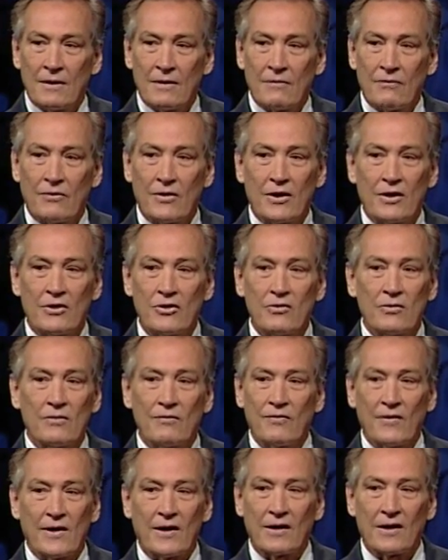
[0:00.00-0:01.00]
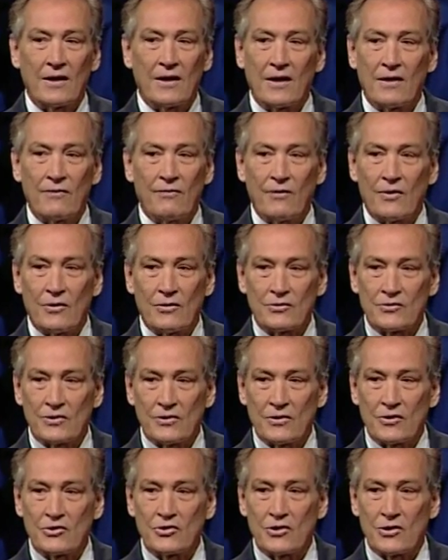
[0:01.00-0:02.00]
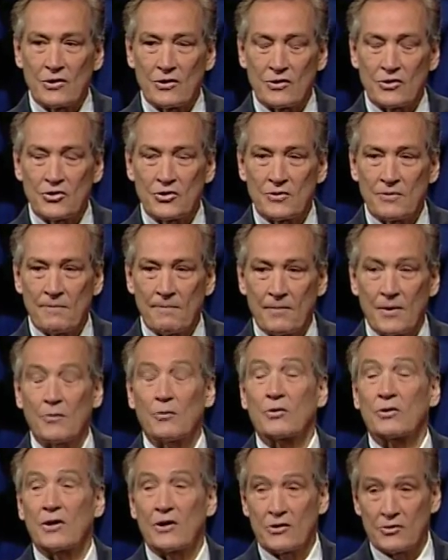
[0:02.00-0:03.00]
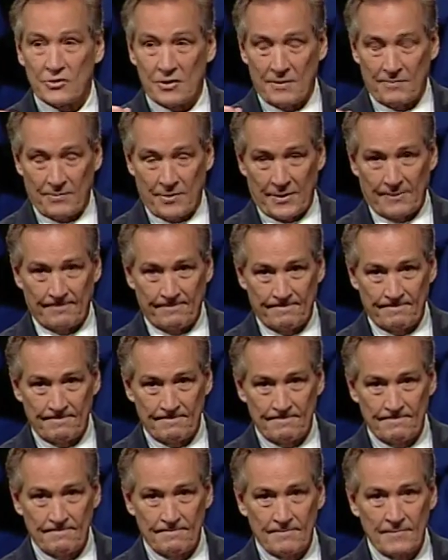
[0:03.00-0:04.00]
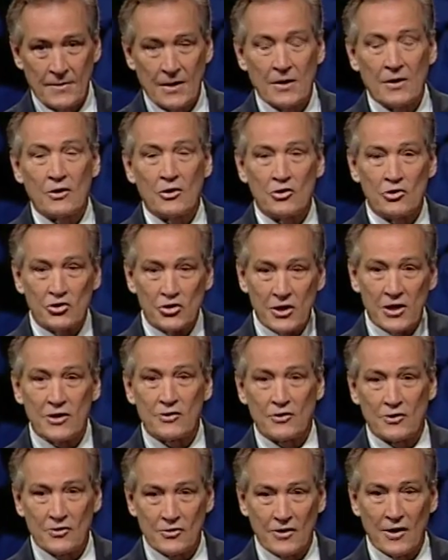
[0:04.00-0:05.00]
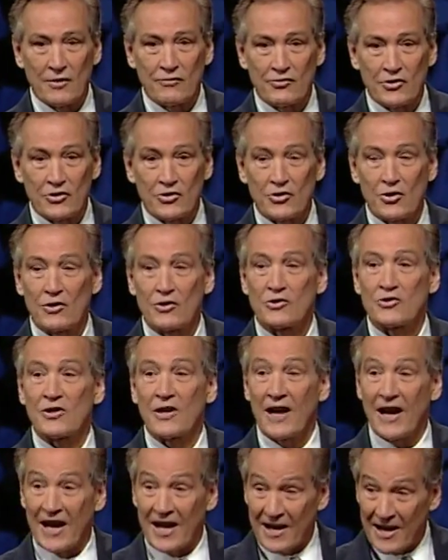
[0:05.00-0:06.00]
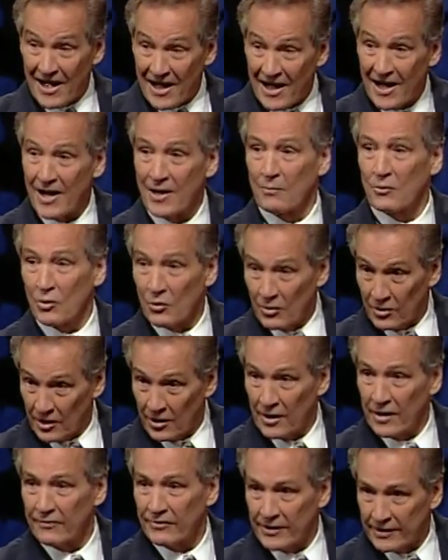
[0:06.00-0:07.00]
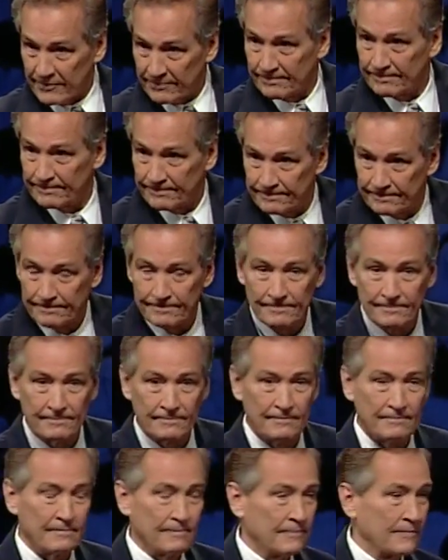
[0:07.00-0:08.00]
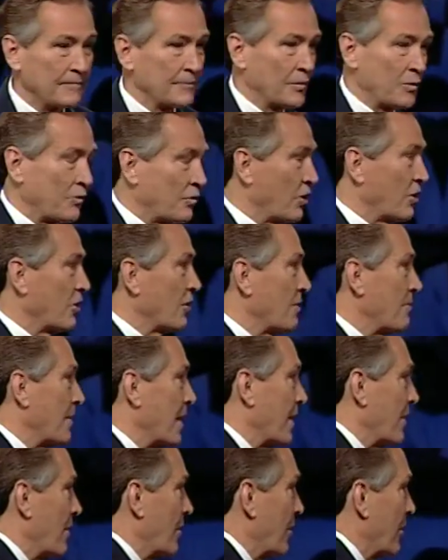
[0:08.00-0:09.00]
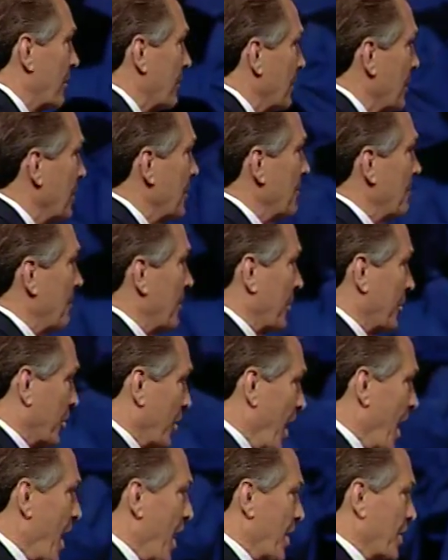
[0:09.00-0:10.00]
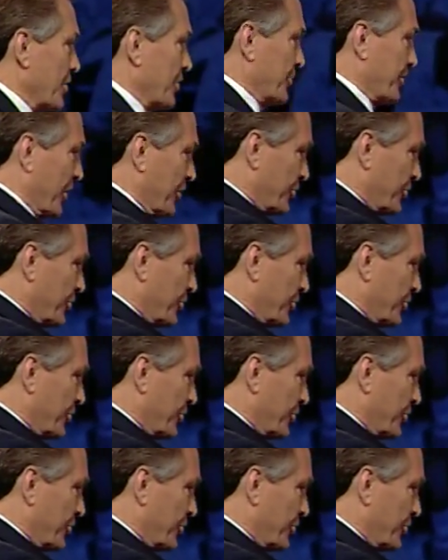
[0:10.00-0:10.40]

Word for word: Friend, you can find a lot of faults in the church. I'm going to tell you something. Jesus loves the church, and I'm going to love it with all of my heart. Because the